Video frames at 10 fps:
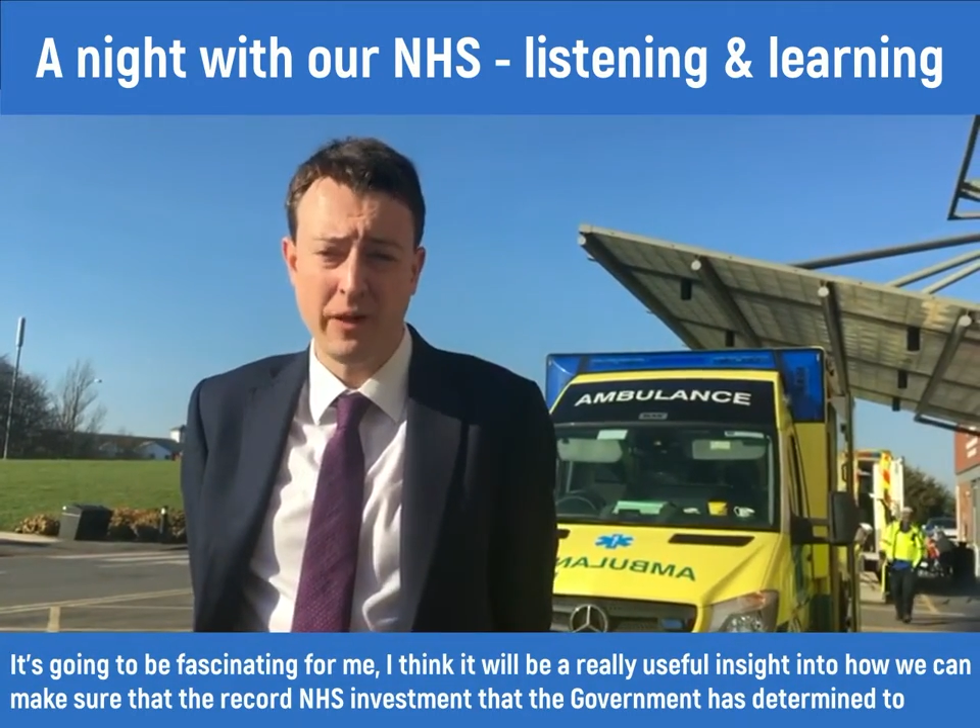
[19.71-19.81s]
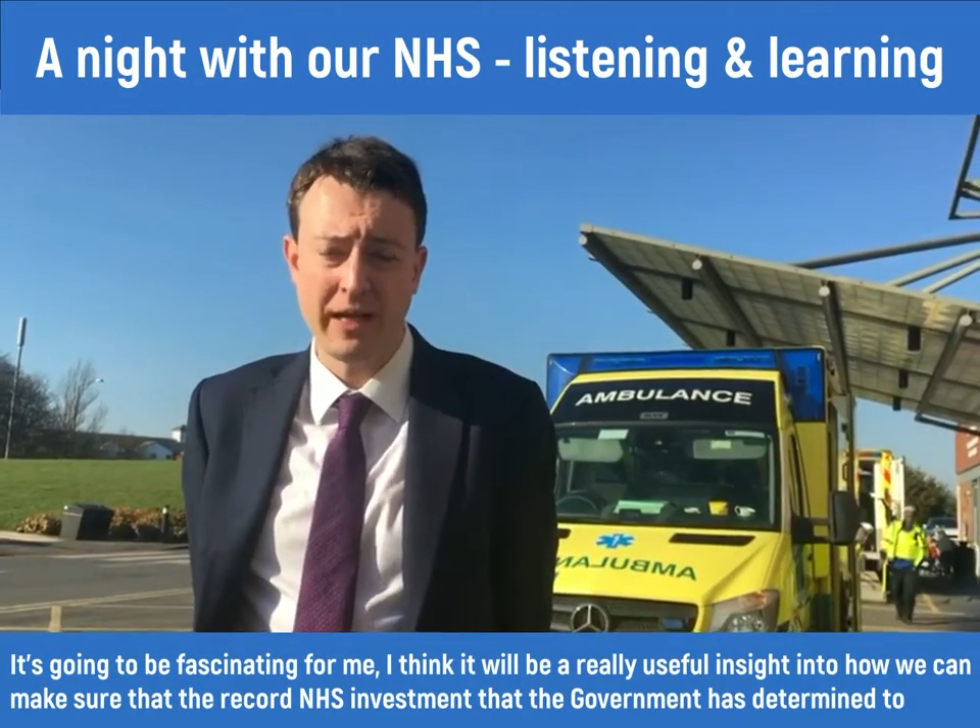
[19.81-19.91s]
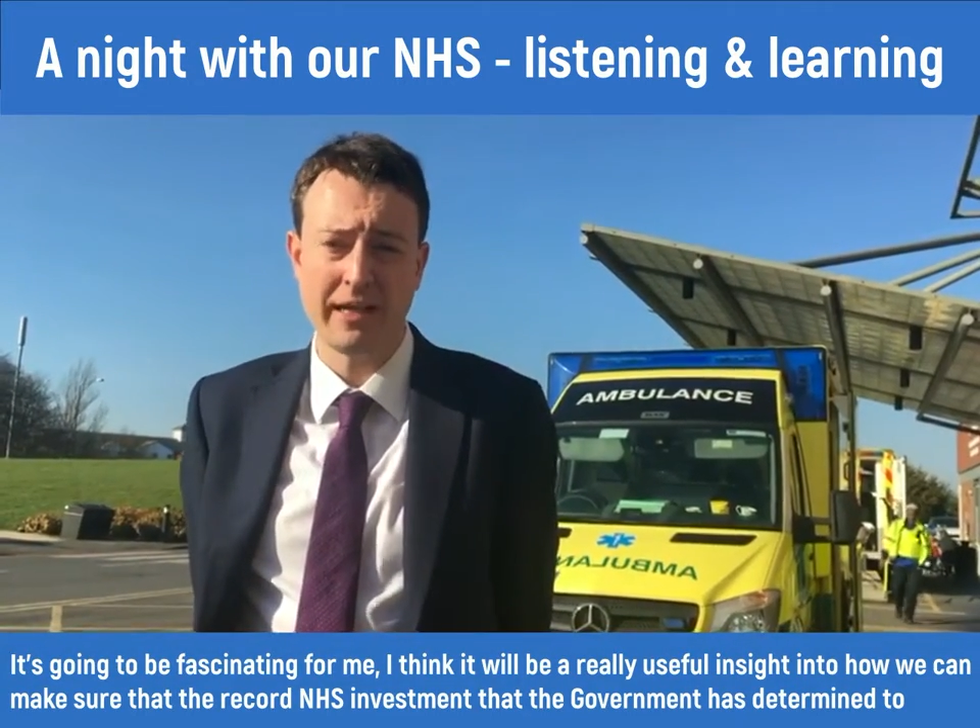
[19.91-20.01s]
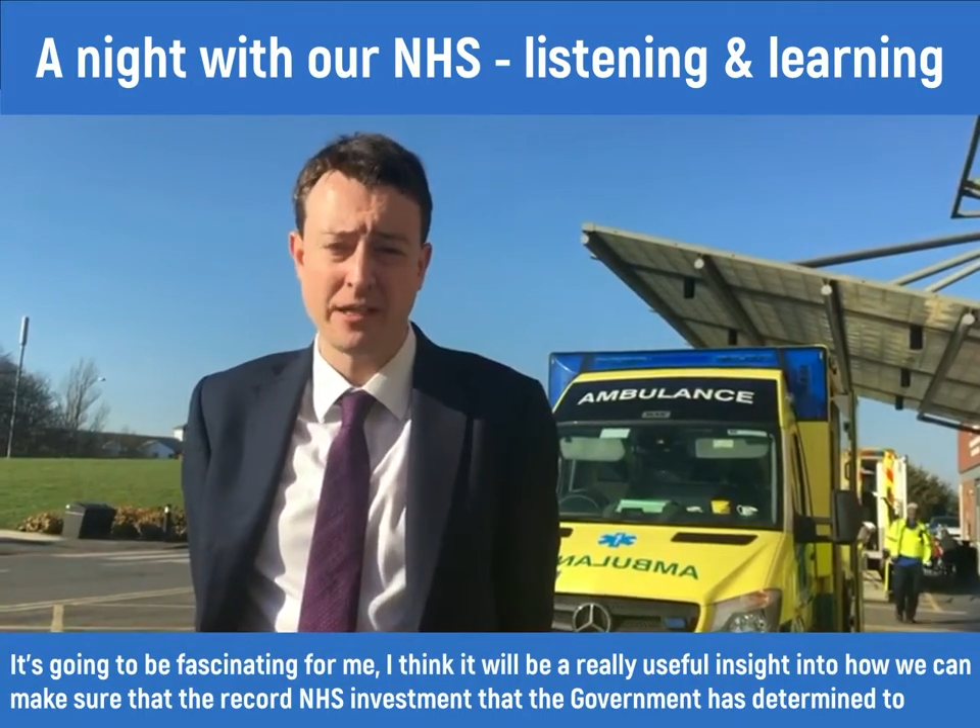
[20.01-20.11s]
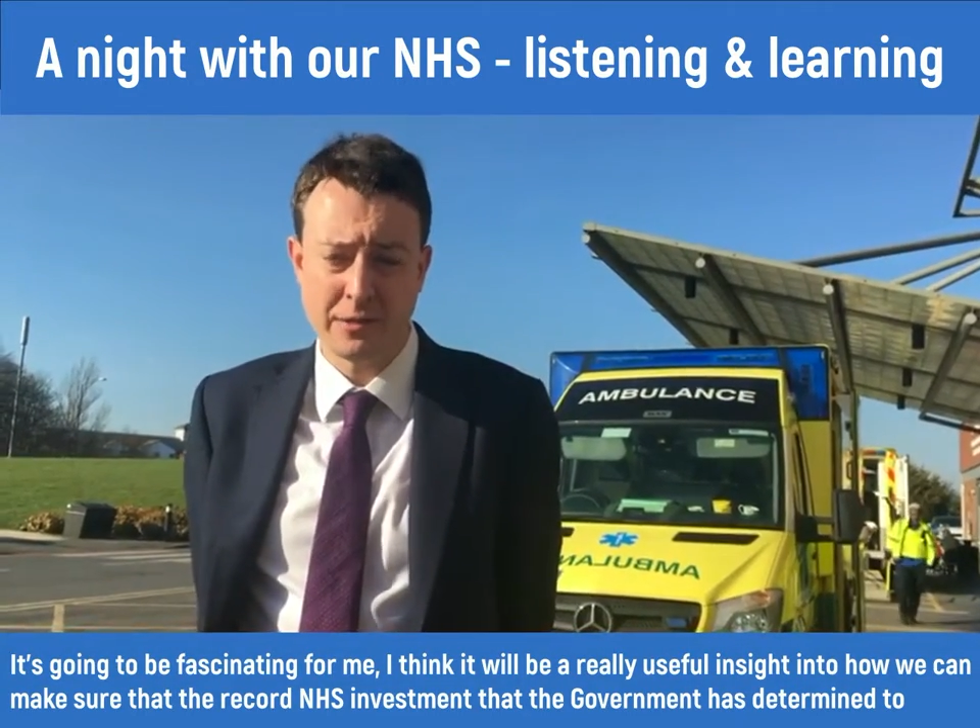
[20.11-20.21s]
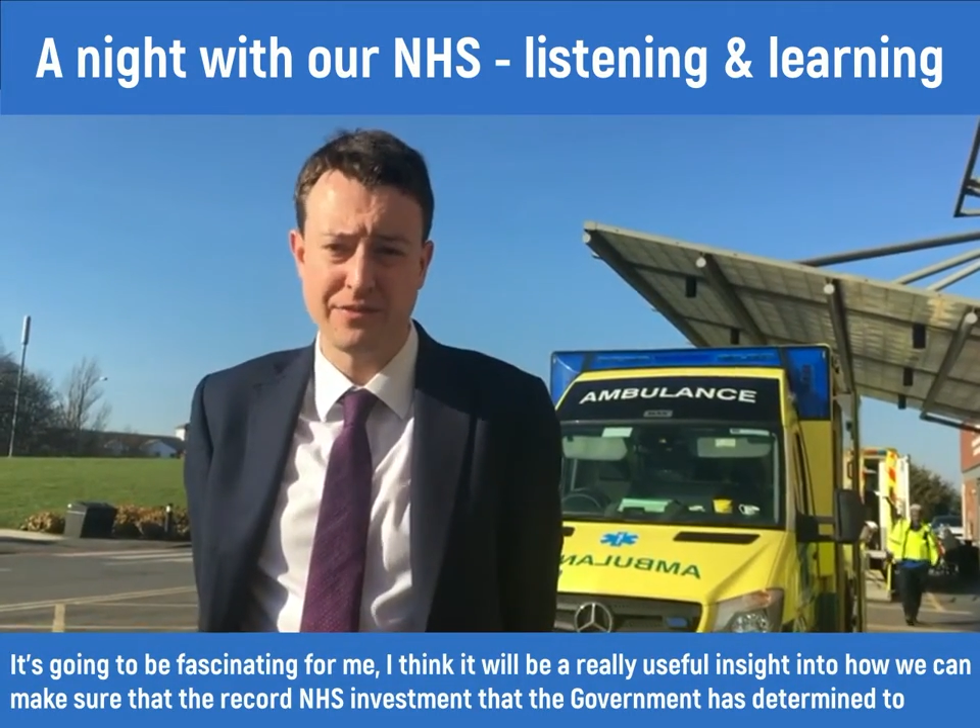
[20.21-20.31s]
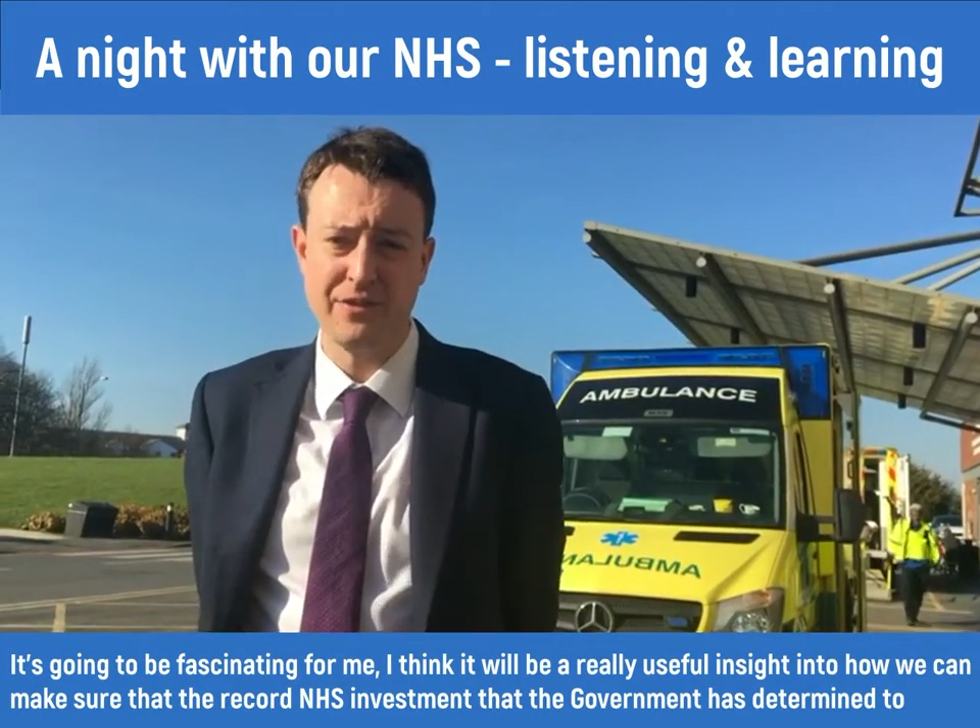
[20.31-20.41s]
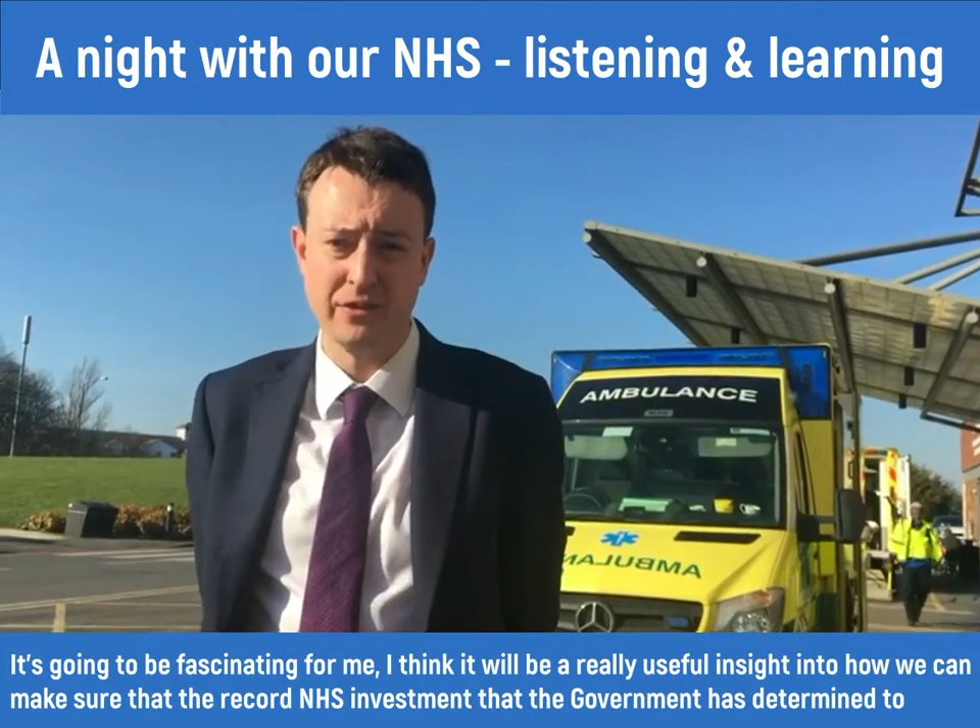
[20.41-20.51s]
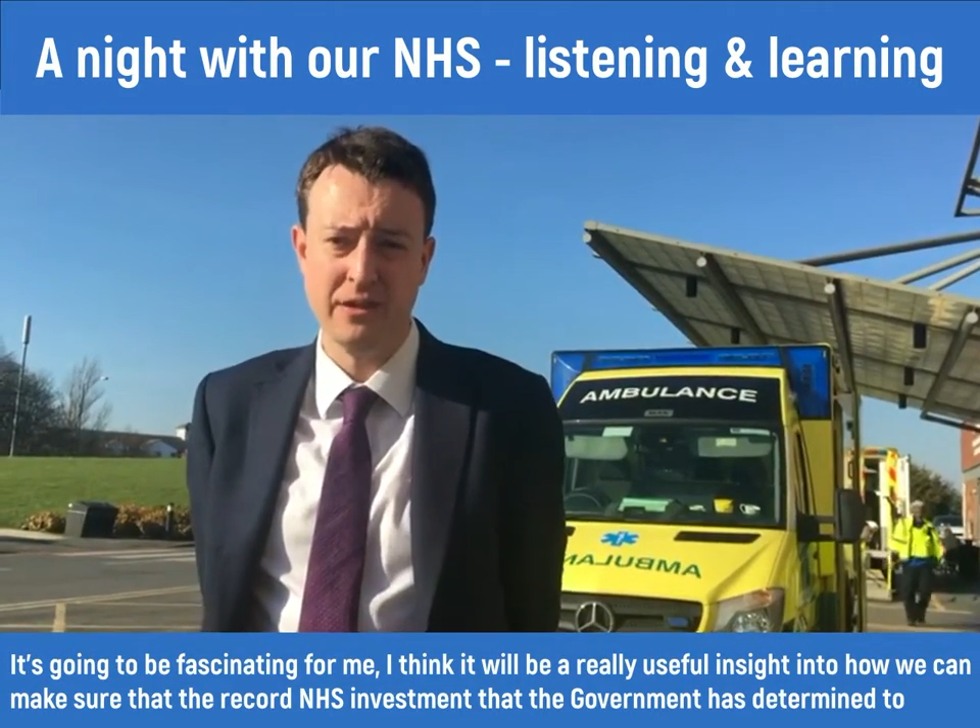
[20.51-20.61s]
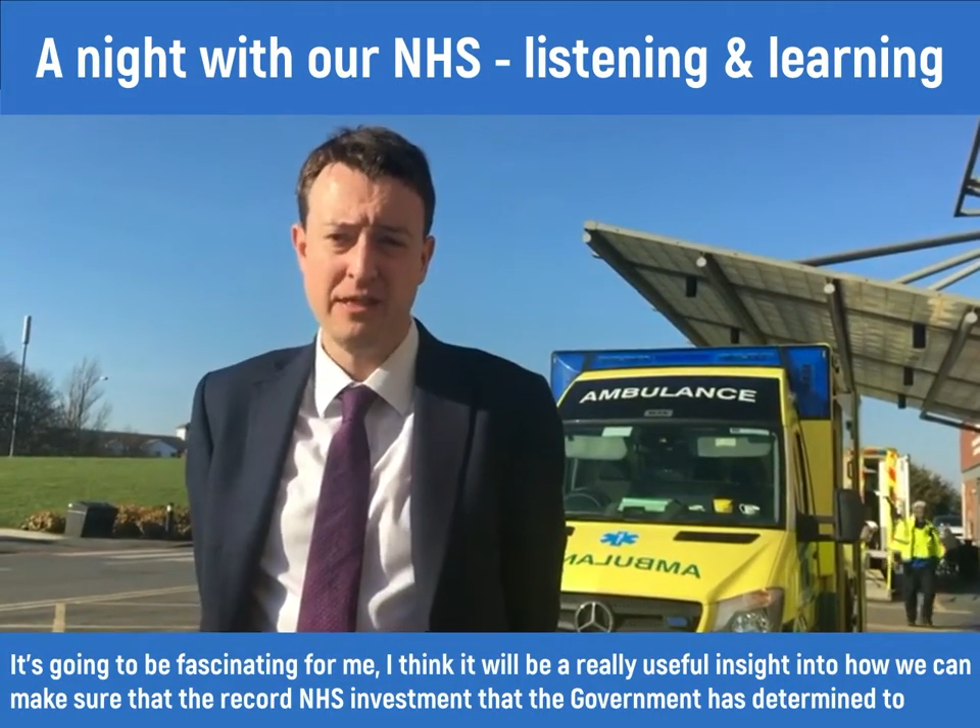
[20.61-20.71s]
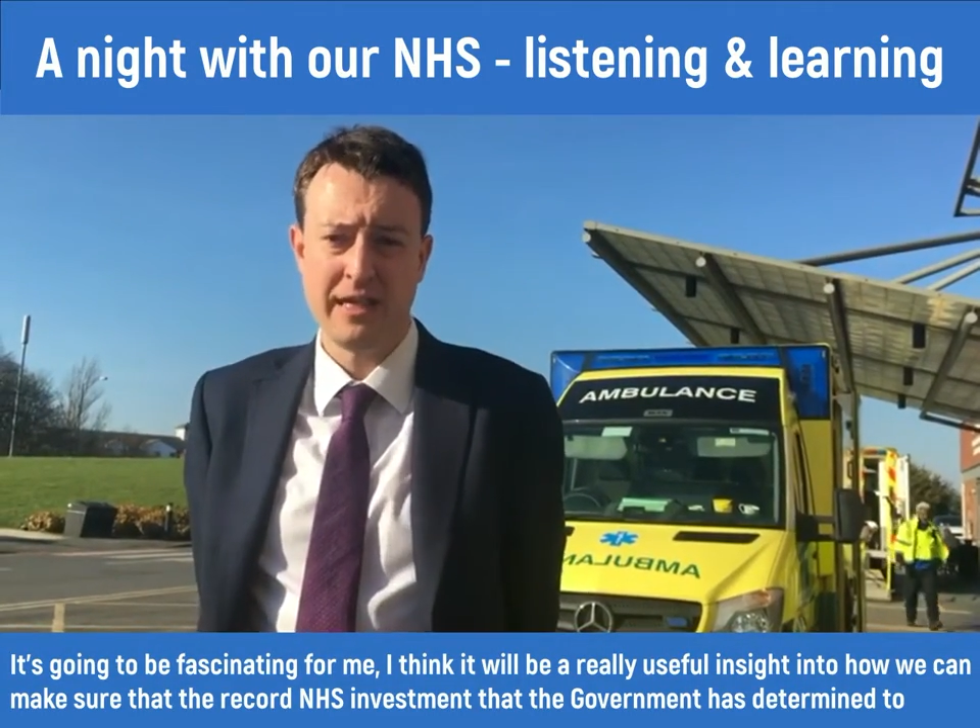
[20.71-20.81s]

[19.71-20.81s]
really useful